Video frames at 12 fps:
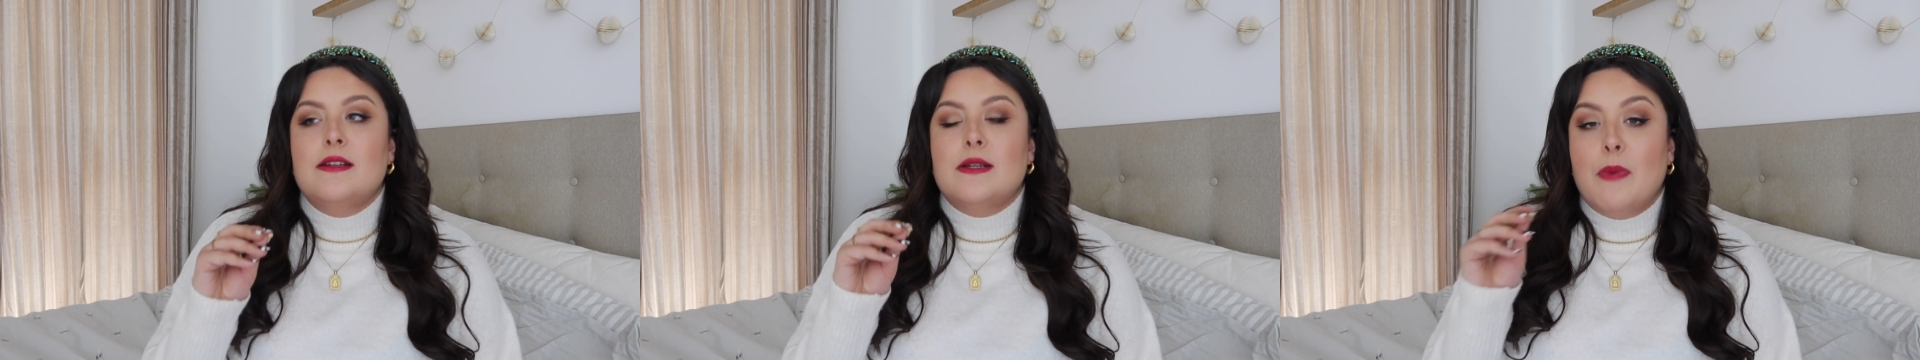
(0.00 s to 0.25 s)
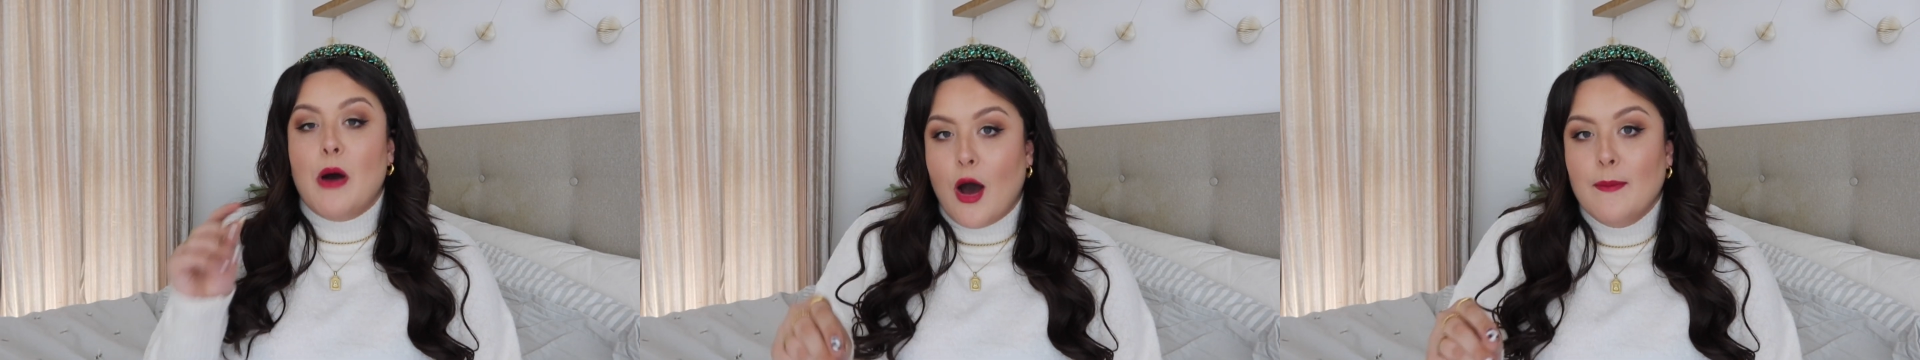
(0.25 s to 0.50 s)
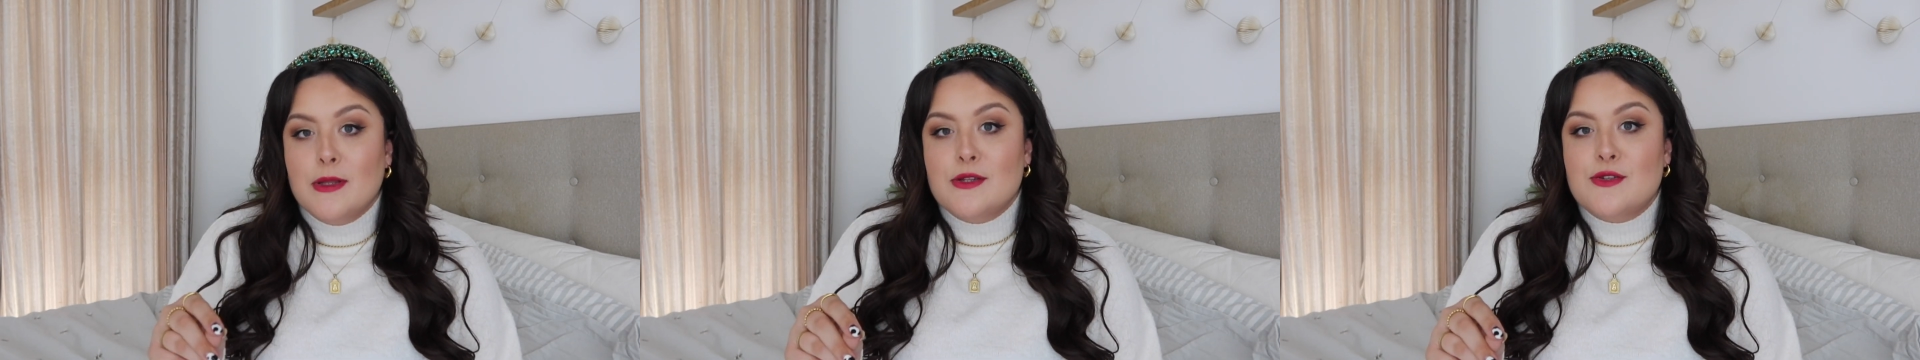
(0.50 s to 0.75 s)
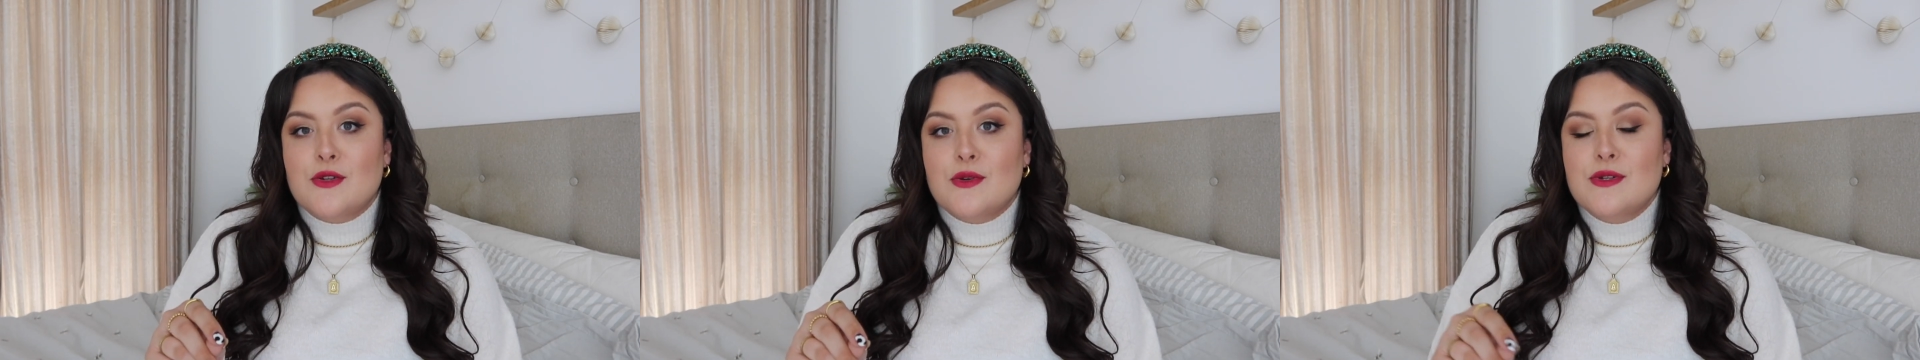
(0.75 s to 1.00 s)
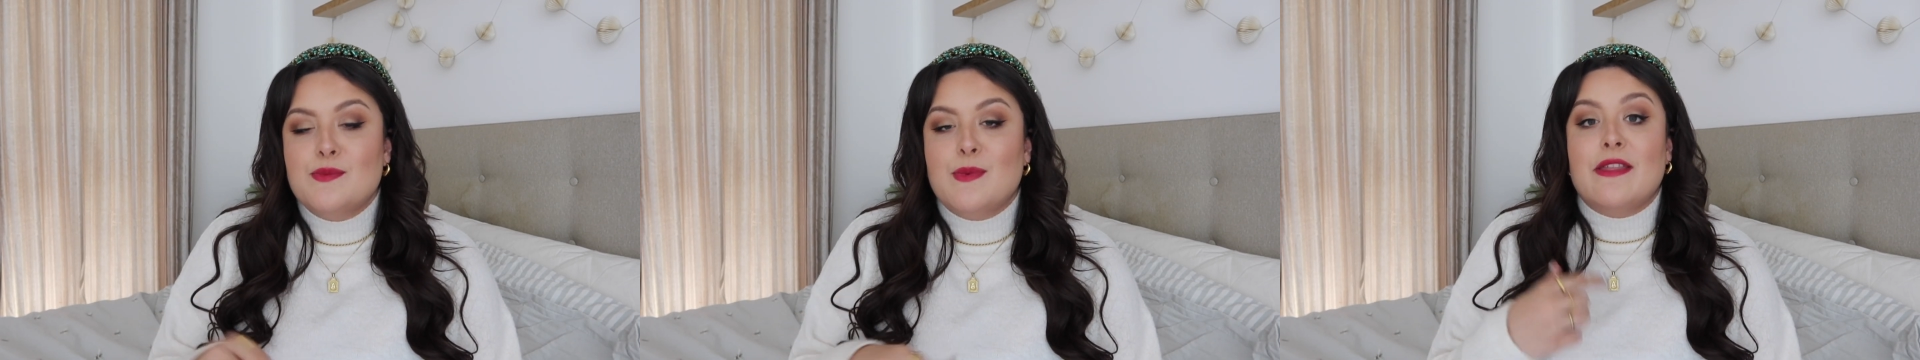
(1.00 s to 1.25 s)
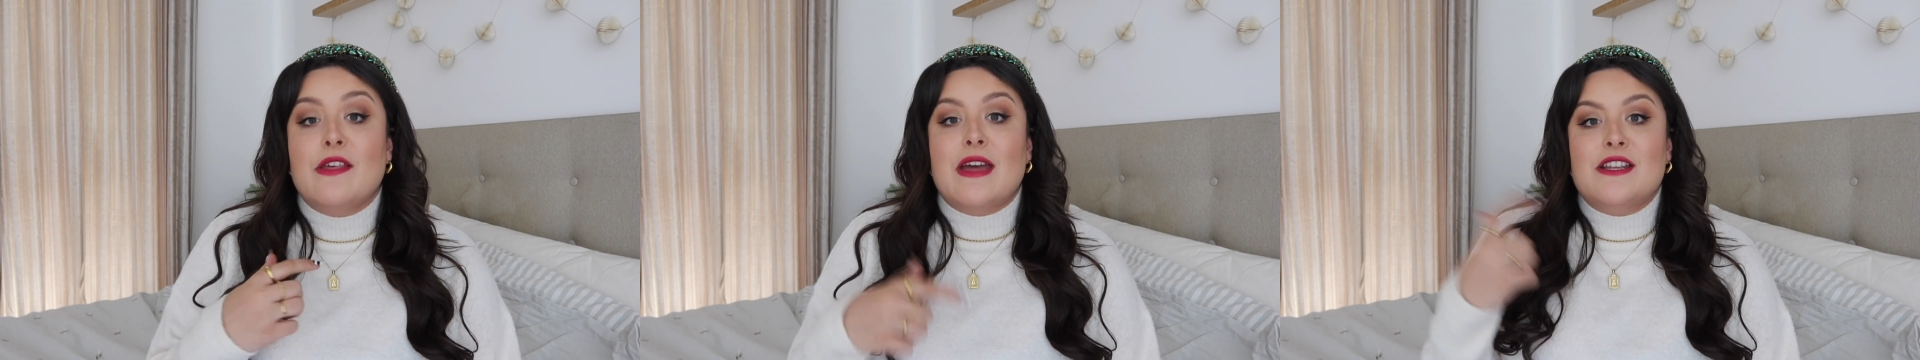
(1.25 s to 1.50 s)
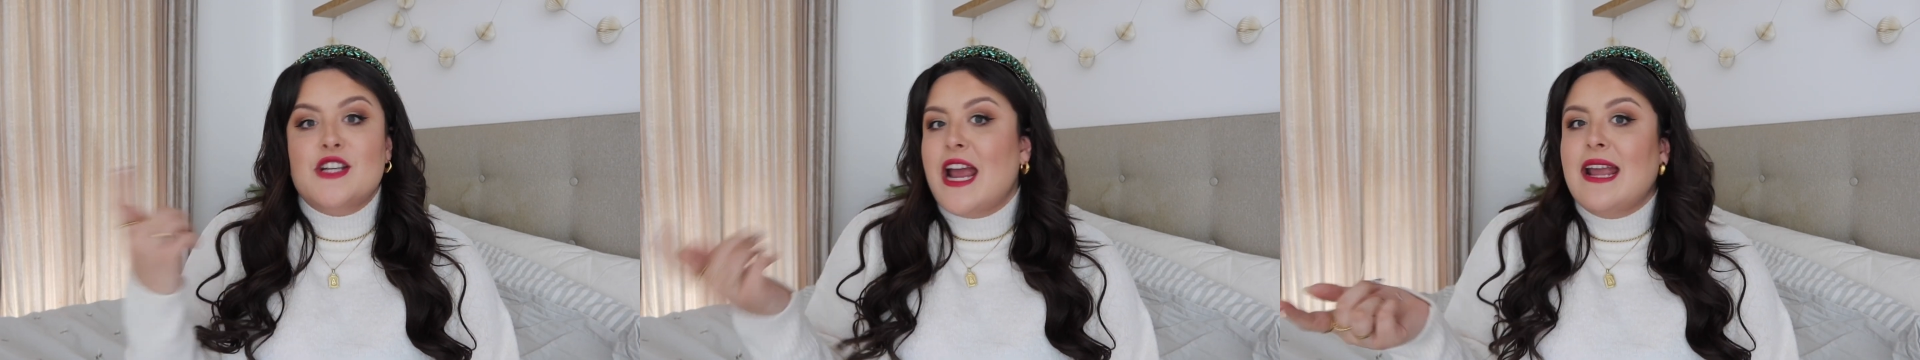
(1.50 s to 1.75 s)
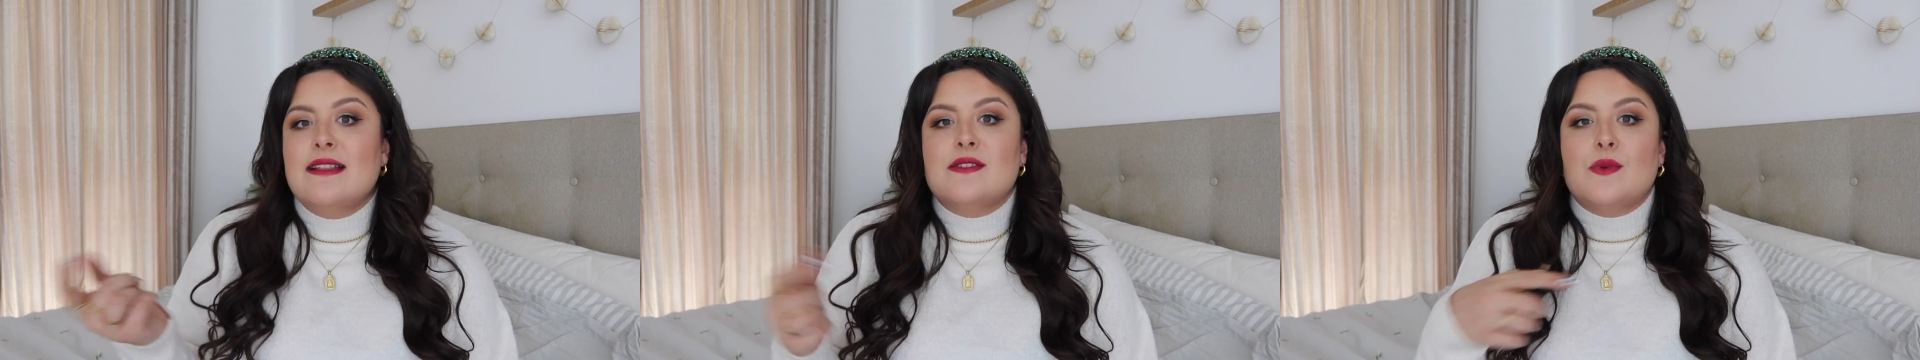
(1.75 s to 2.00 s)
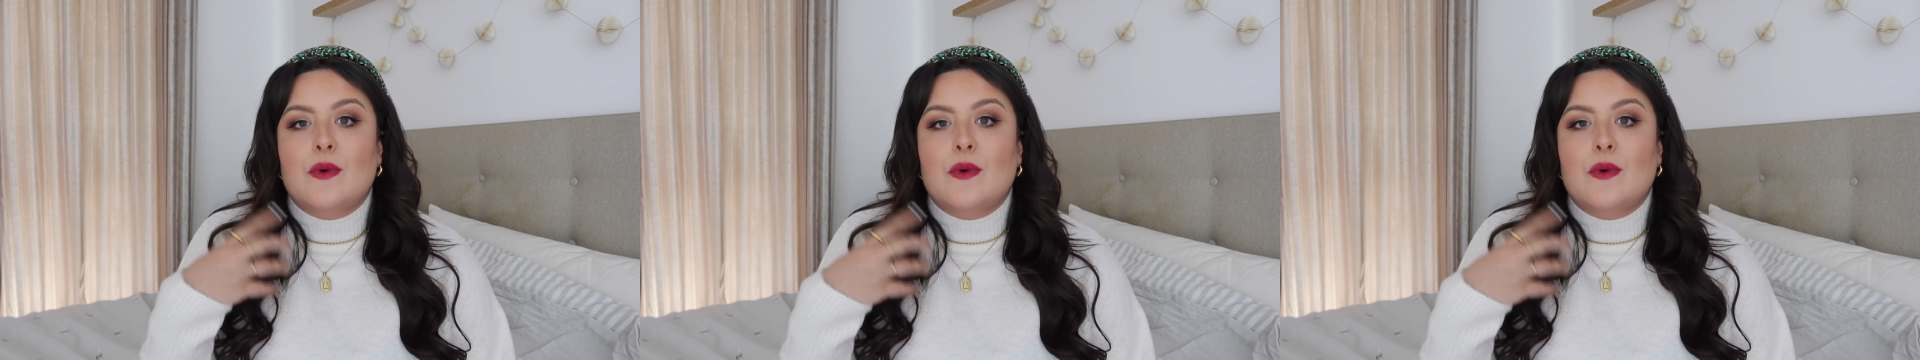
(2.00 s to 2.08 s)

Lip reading: department stores, whether they're chains